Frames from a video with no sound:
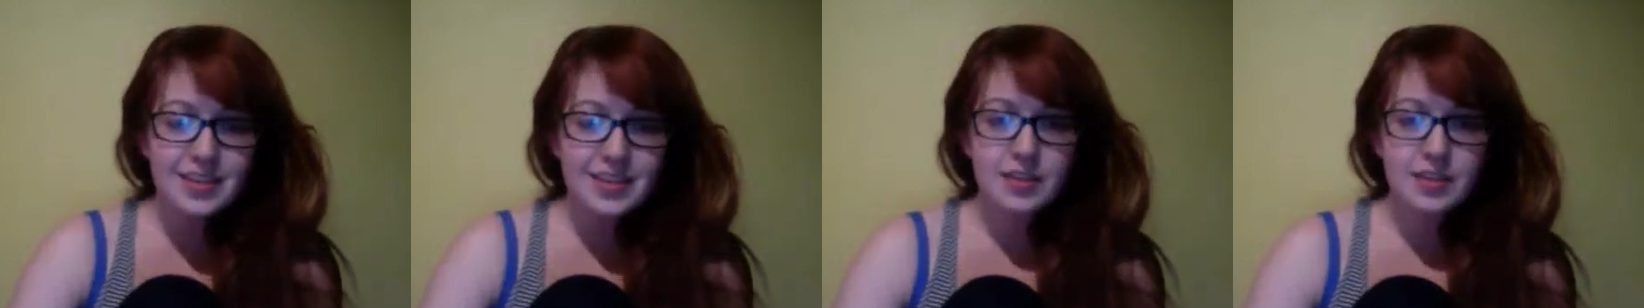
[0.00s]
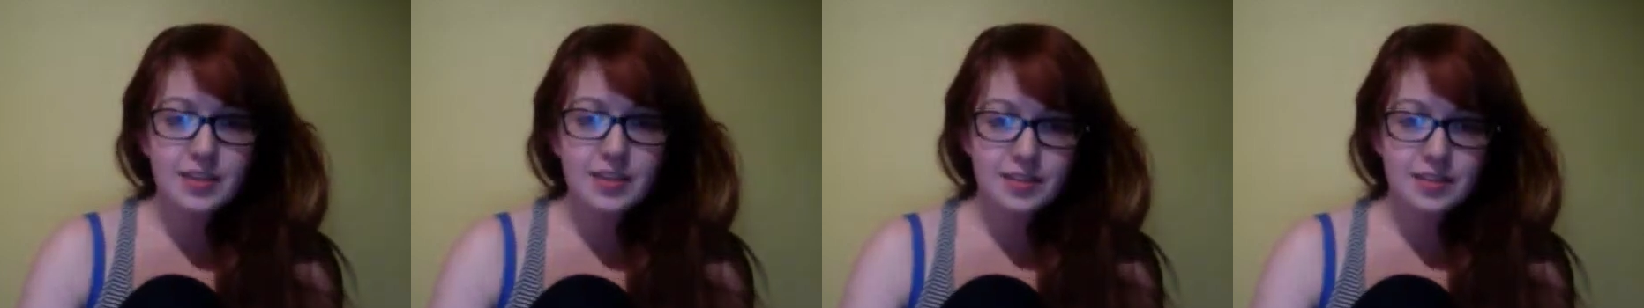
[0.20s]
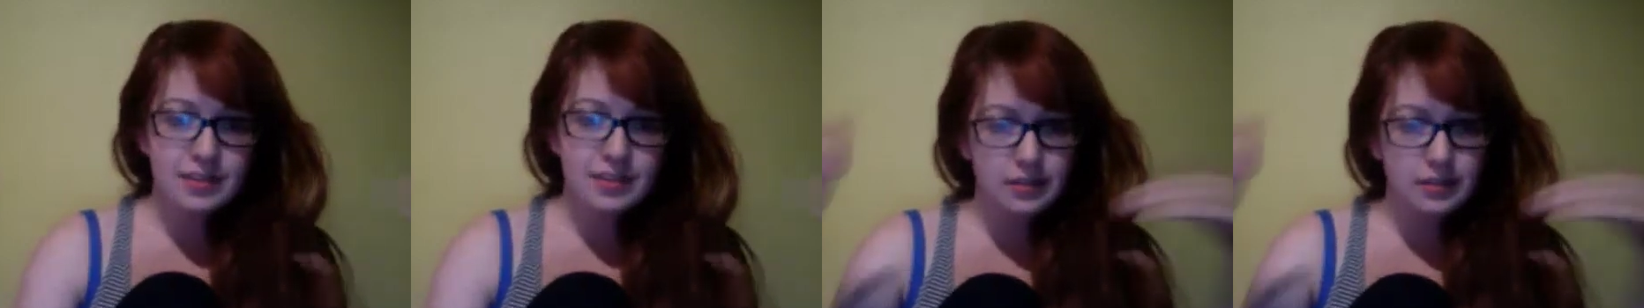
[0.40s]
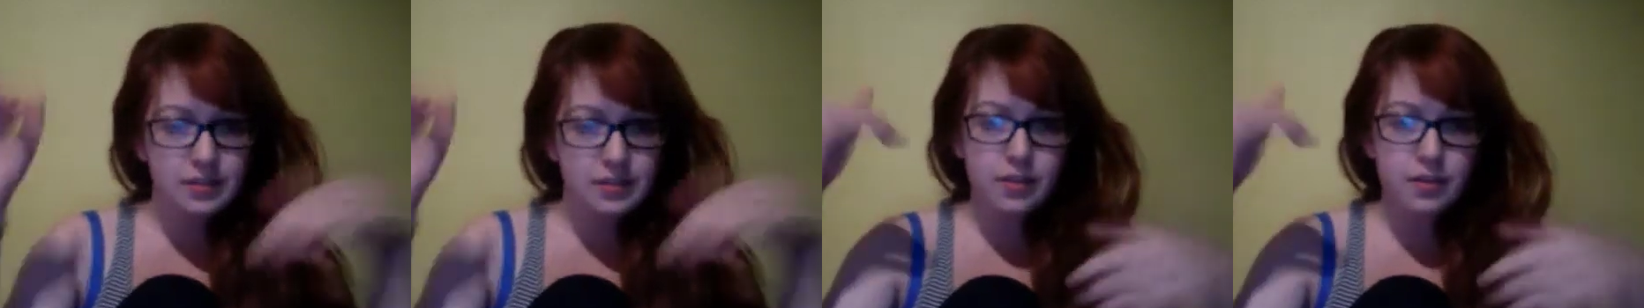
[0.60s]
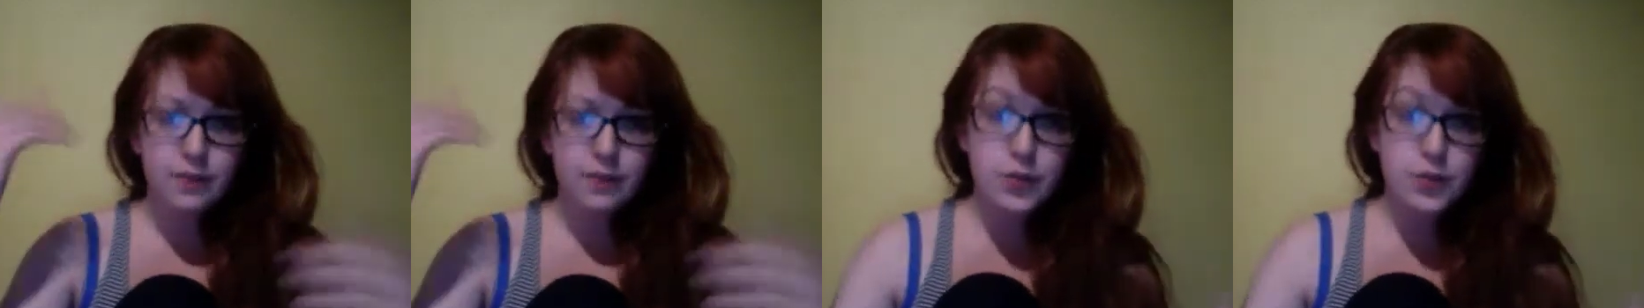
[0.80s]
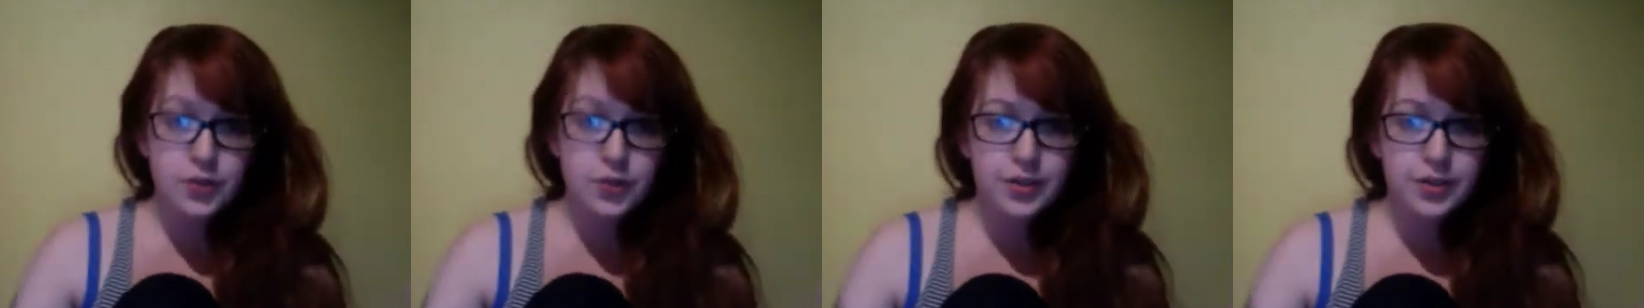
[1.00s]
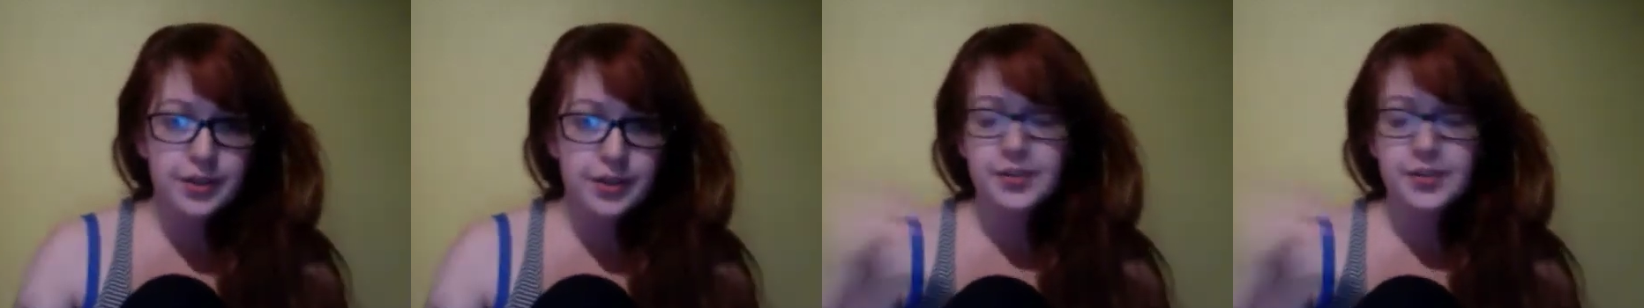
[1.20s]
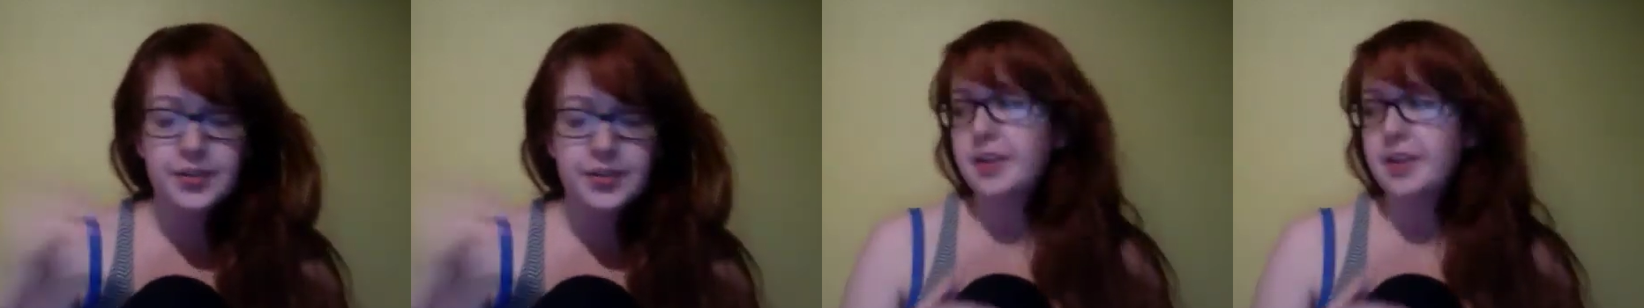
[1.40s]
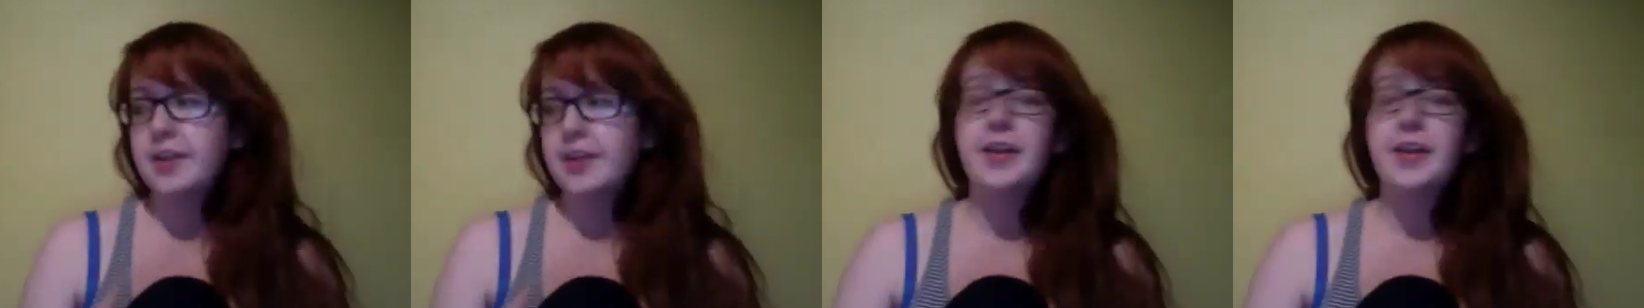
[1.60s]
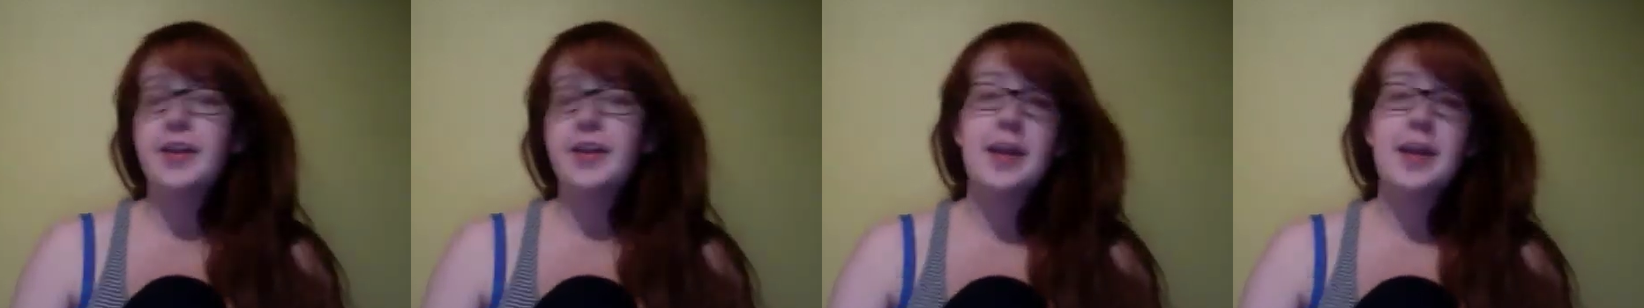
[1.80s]
because it's the future here in Australia
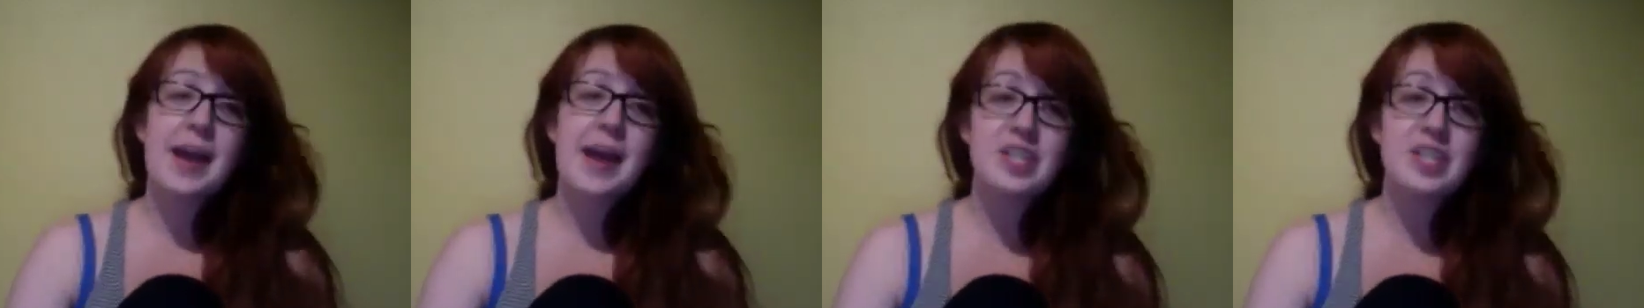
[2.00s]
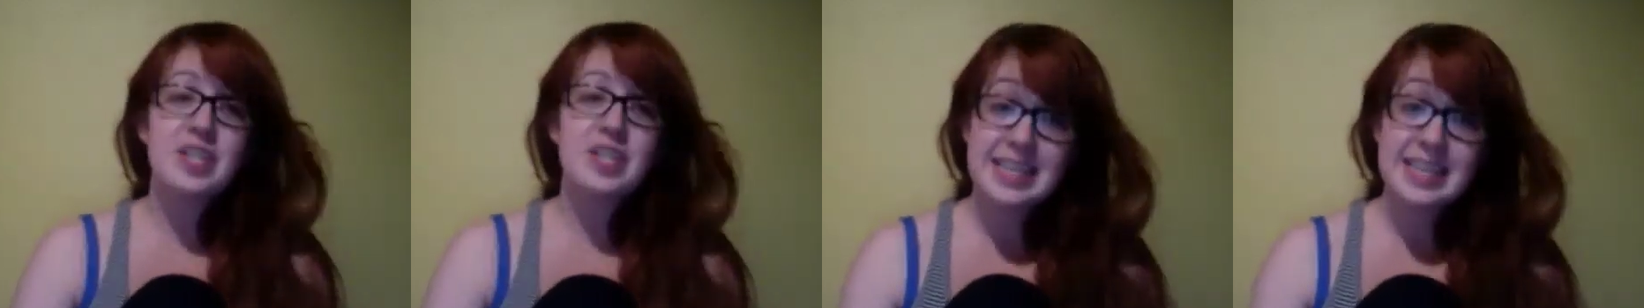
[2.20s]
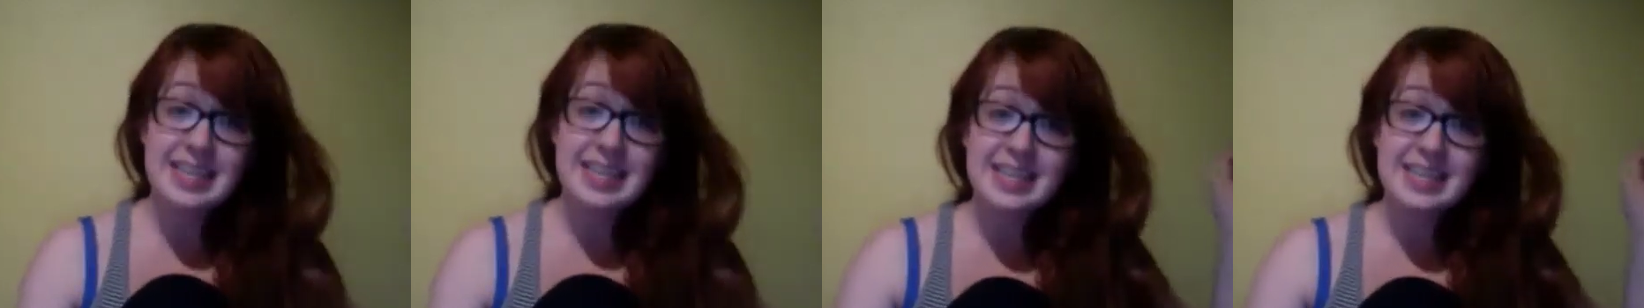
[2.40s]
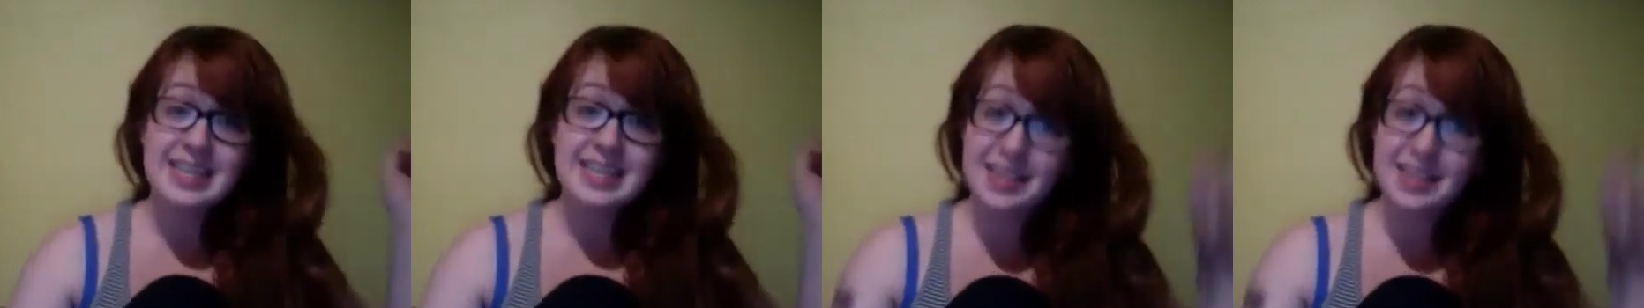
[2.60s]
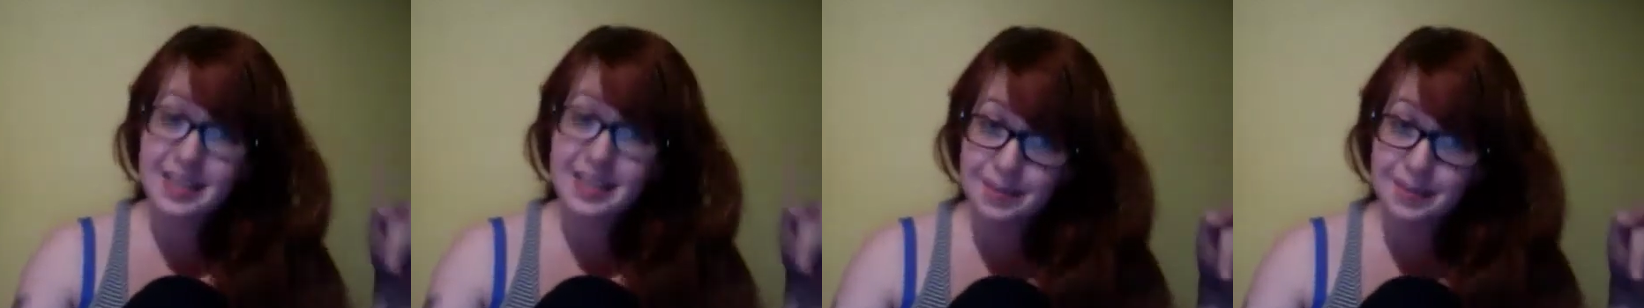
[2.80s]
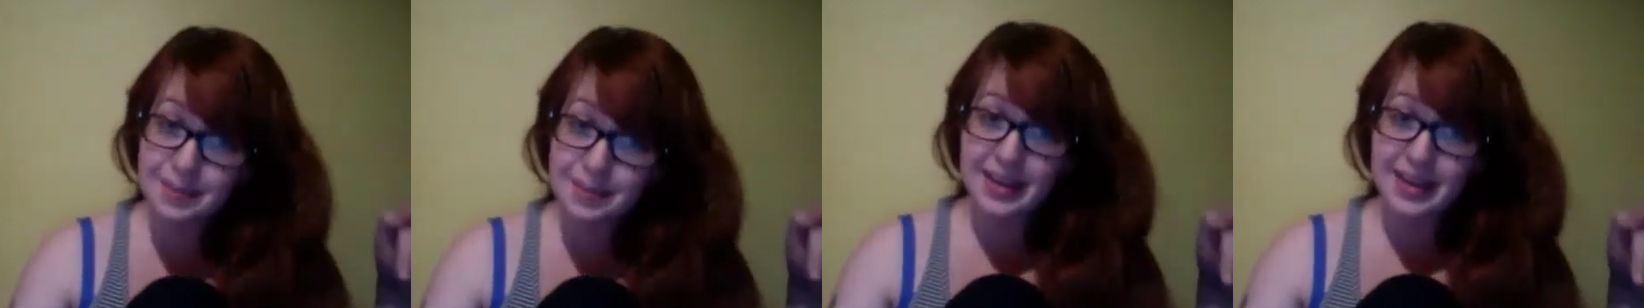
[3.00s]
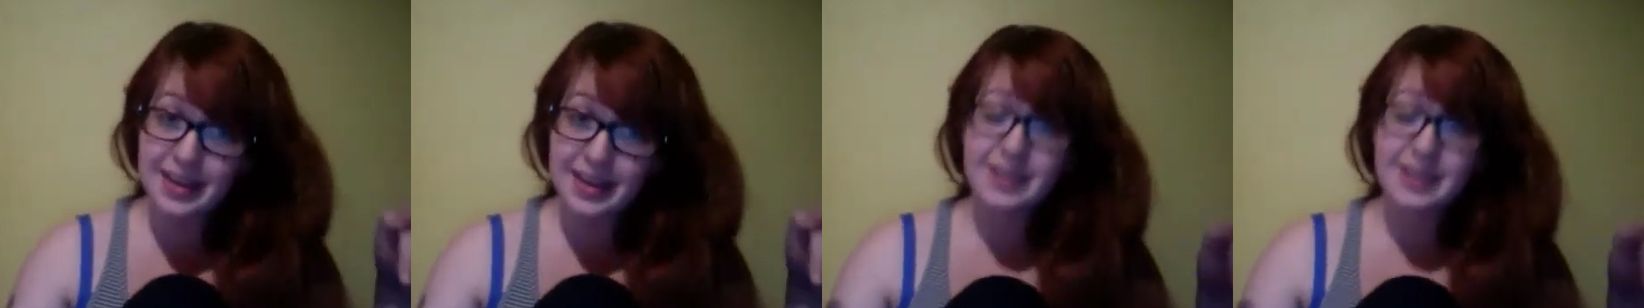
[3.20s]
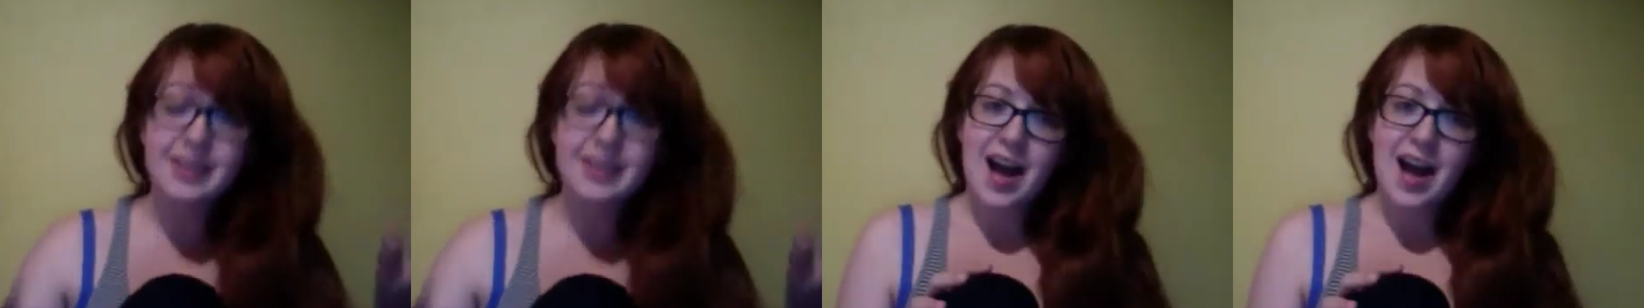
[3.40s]
and I'm actually in bed.